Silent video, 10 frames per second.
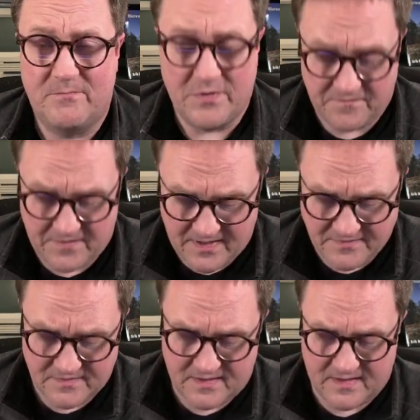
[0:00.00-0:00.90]
be
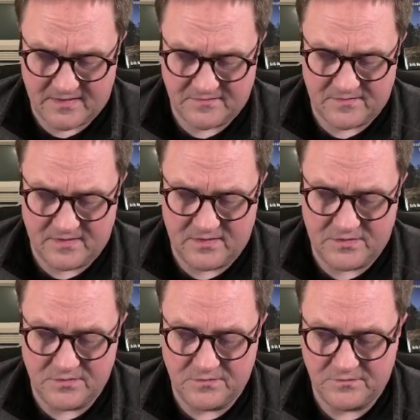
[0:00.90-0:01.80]
fancy and actually
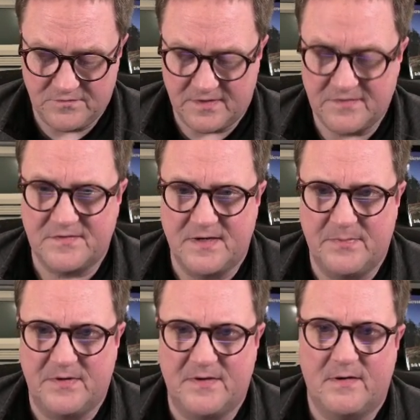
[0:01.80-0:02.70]
use a
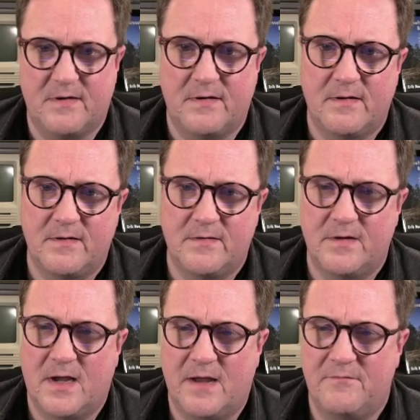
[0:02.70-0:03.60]
snippet.
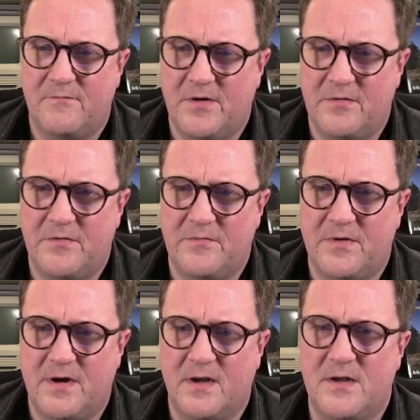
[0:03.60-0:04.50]
I very
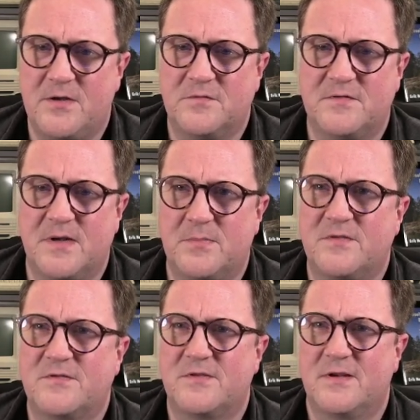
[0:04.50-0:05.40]
rarely use
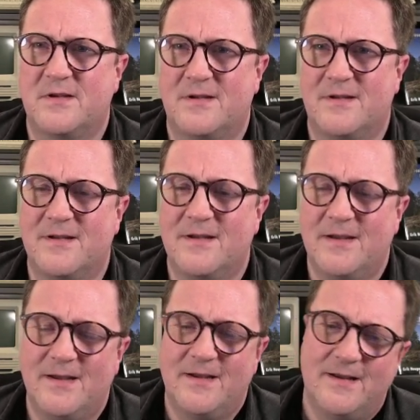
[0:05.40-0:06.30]
snippets,
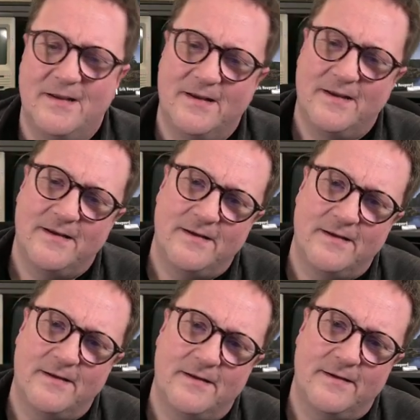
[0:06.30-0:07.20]

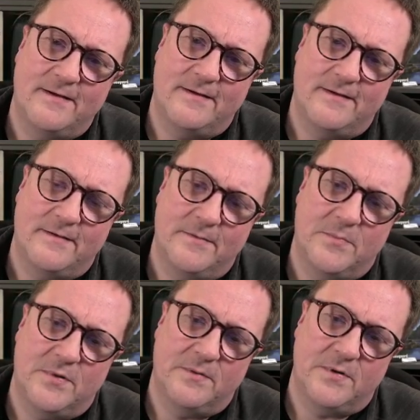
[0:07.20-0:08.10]

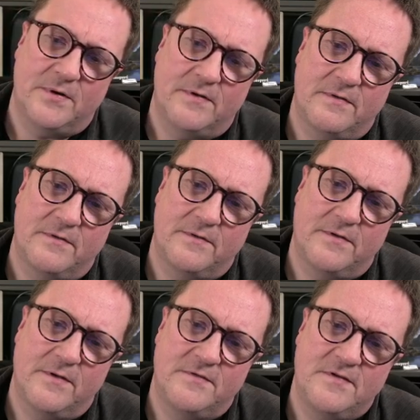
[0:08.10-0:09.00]
but
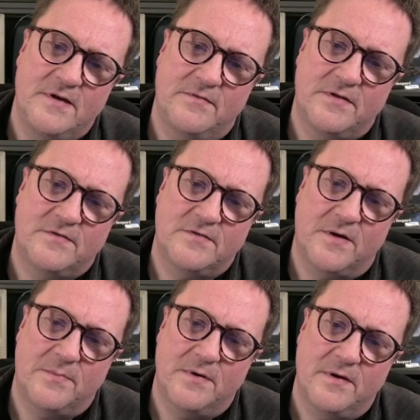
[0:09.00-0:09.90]
the T event
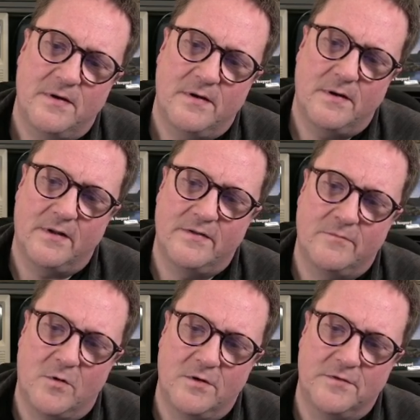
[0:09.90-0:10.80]
sub, not
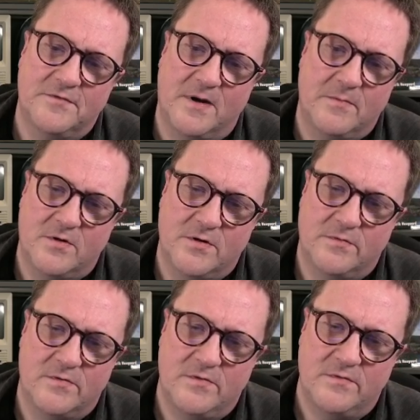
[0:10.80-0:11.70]
the Waldo type.
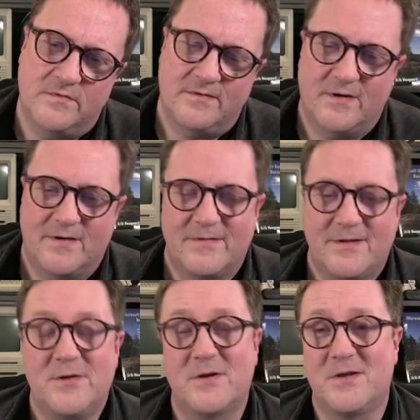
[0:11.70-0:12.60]
No, don't use that.
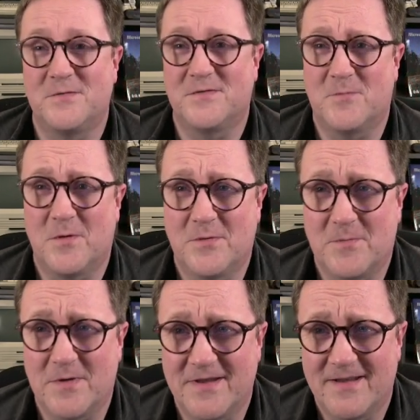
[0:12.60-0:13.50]
You can use the Waldo
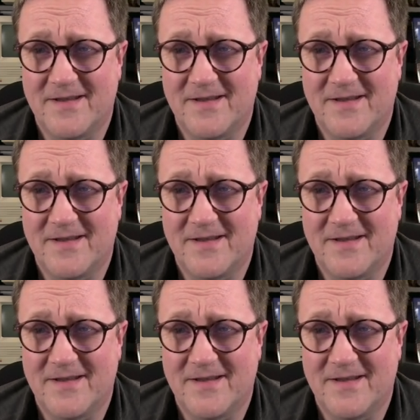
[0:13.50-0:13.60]
one.